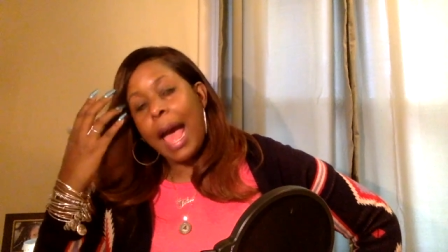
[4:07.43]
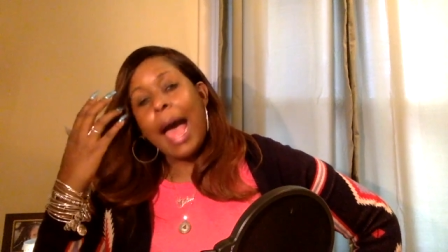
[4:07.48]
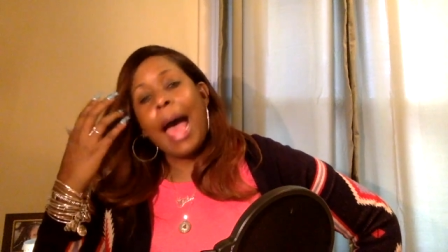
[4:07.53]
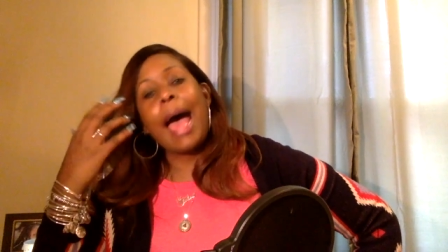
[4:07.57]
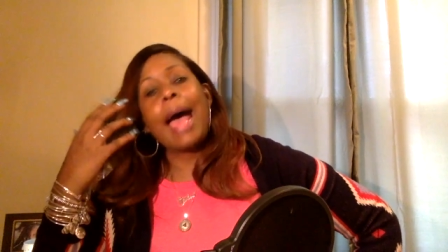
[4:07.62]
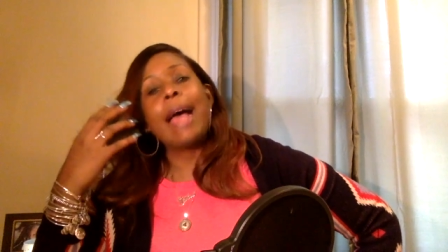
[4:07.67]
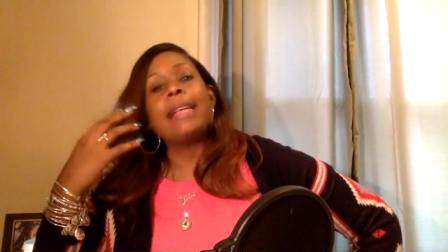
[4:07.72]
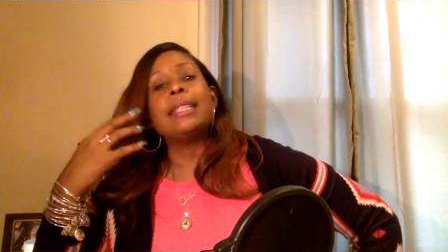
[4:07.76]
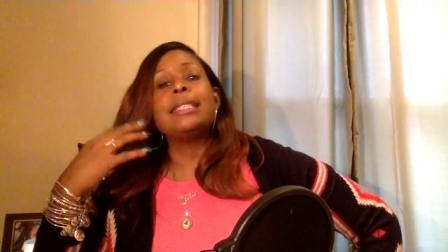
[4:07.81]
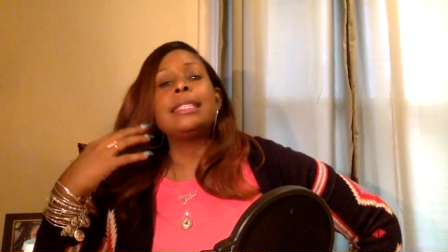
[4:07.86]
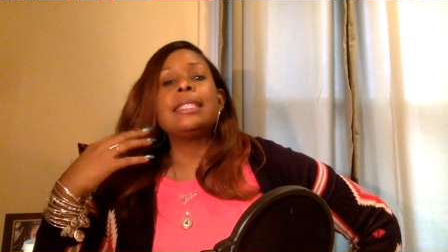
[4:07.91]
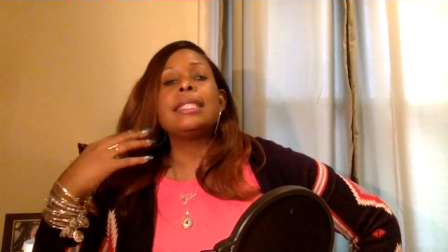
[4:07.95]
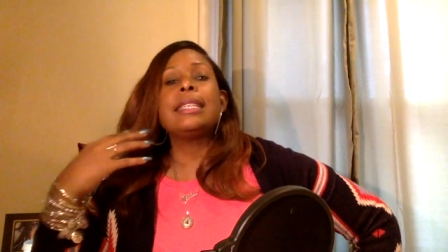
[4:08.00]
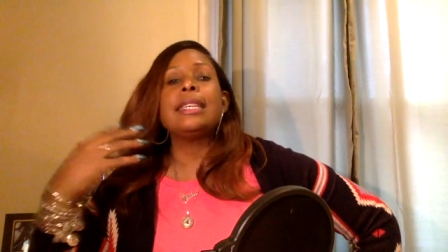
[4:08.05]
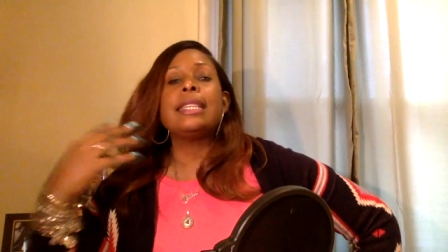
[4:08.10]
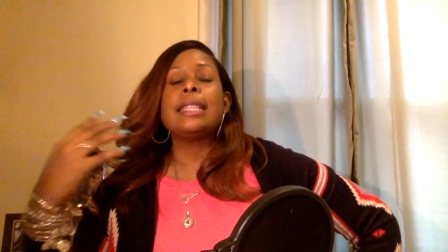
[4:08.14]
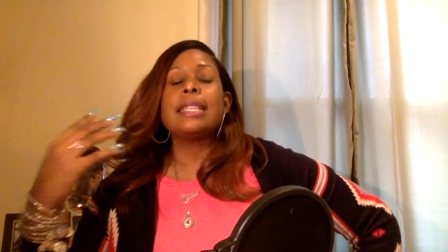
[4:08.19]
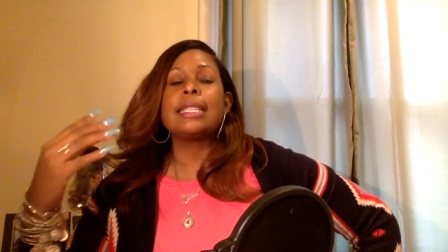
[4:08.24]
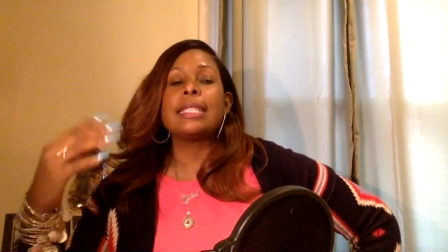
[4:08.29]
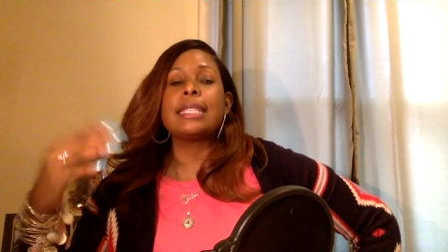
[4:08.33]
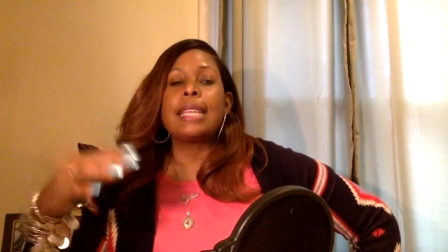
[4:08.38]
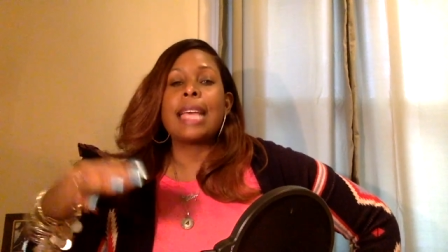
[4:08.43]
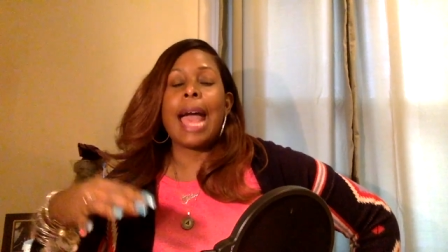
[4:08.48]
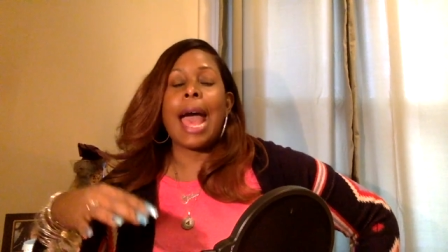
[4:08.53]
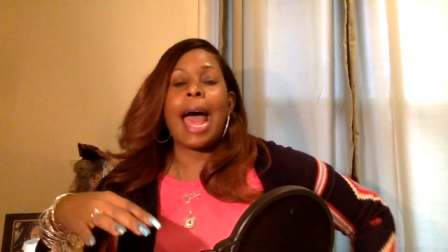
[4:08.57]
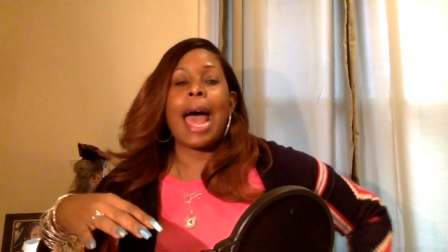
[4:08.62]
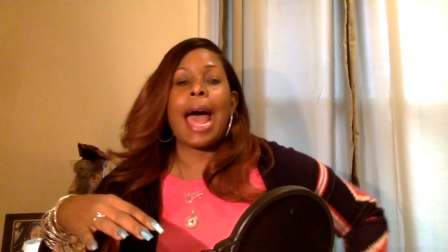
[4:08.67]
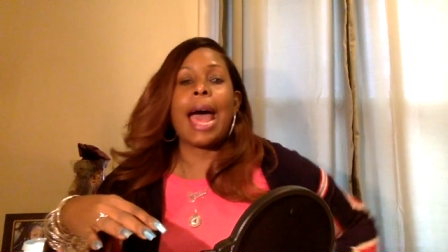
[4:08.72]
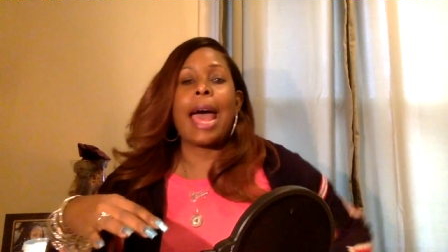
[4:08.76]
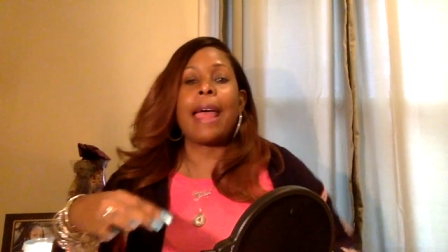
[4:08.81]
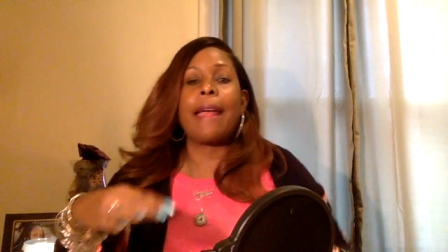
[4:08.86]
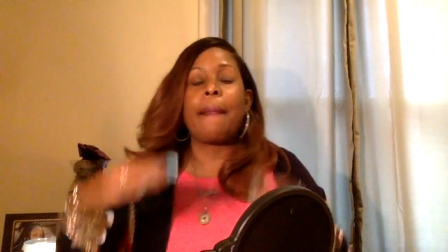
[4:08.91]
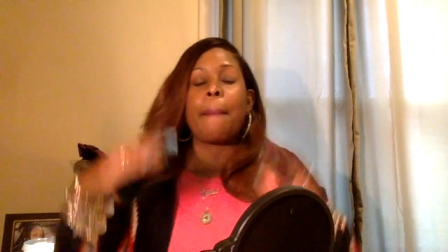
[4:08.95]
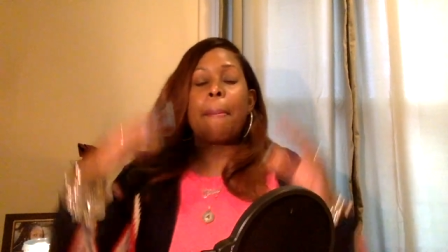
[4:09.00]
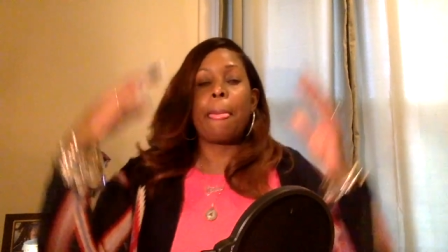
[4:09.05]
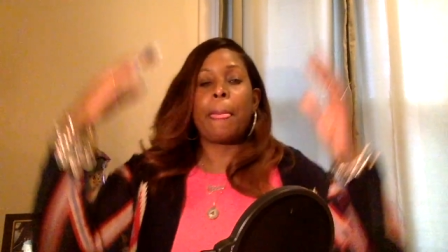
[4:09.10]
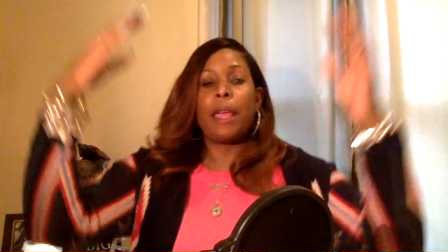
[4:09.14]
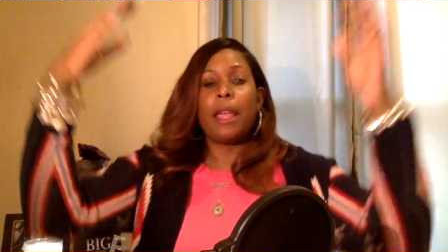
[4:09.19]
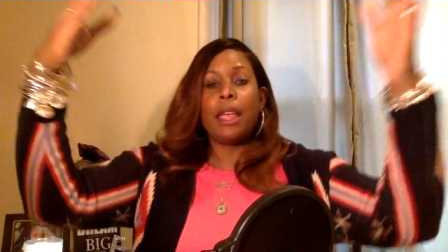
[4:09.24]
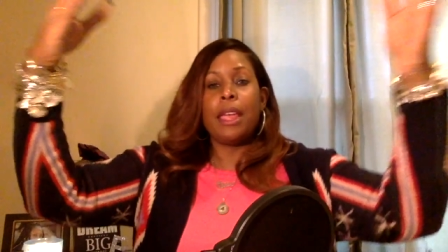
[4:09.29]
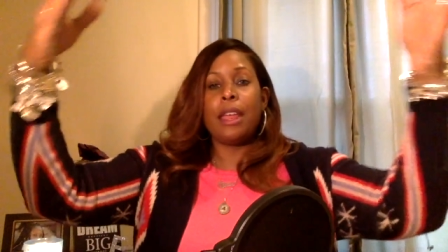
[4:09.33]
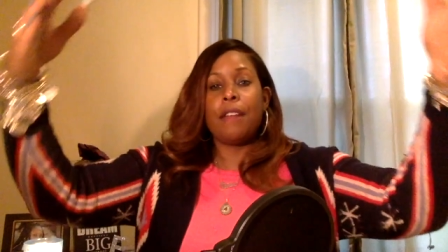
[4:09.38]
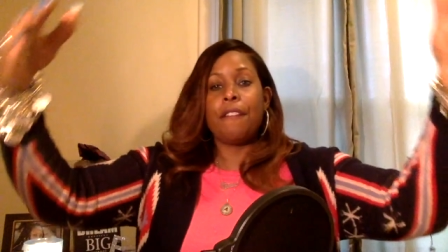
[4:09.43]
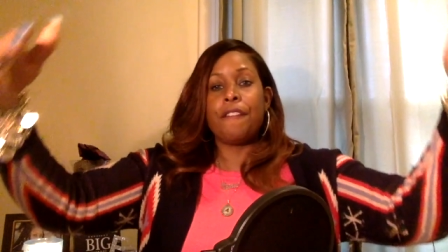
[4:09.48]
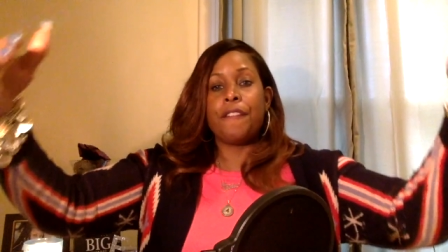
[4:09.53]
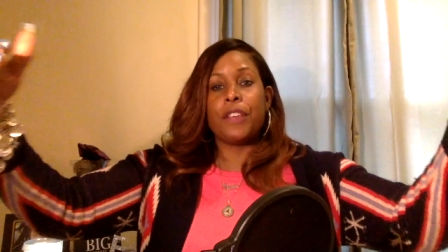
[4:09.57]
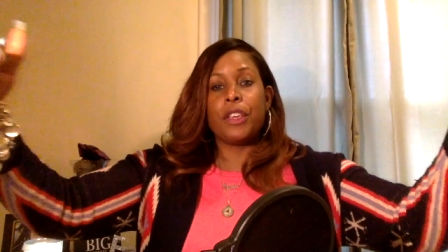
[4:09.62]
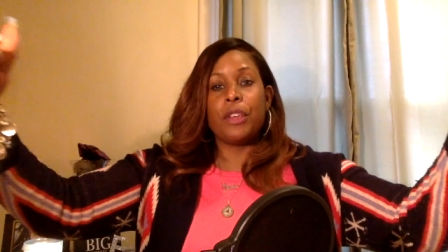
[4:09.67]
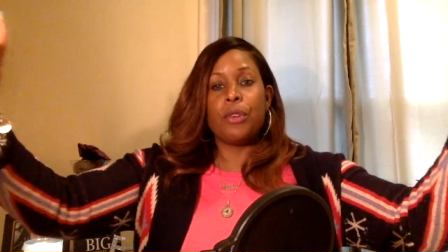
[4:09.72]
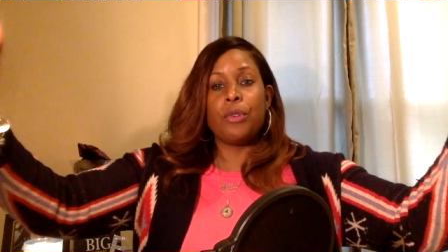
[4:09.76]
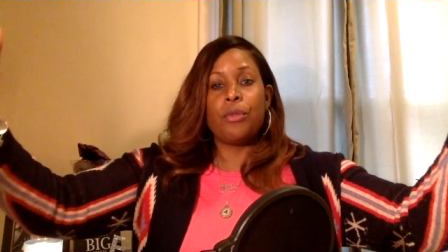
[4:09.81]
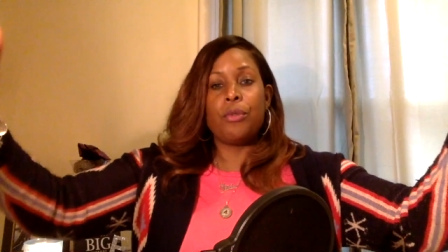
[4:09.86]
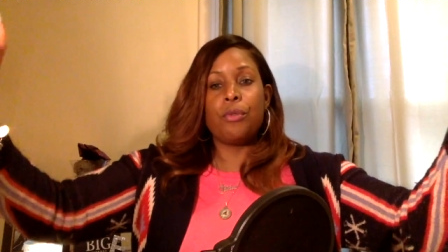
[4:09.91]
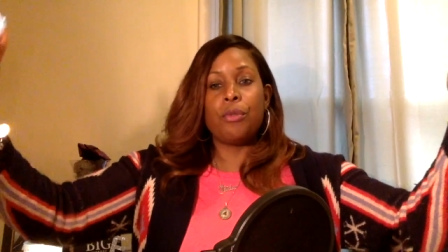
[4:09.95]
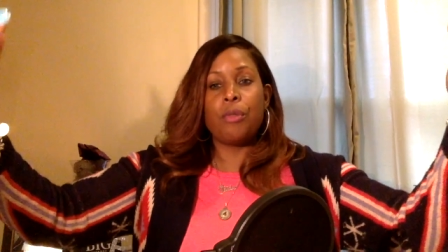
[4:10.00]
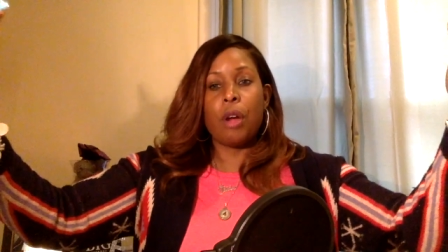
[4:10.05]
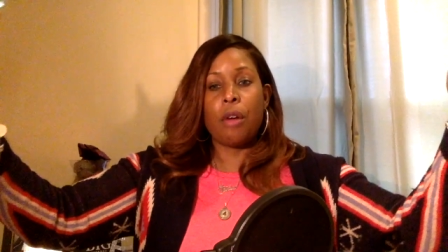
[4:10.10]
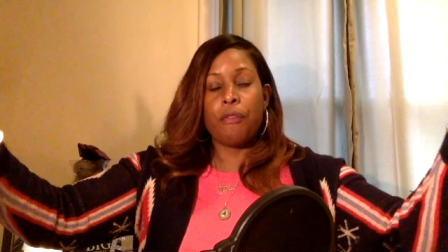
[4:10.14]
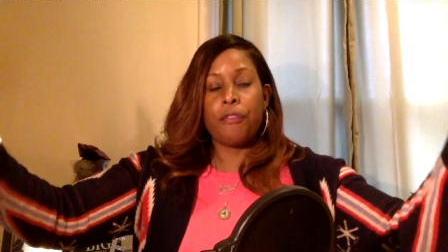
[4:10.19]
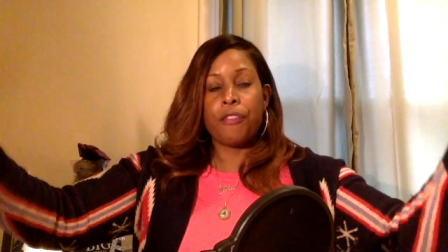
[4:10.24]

I see this guy in a few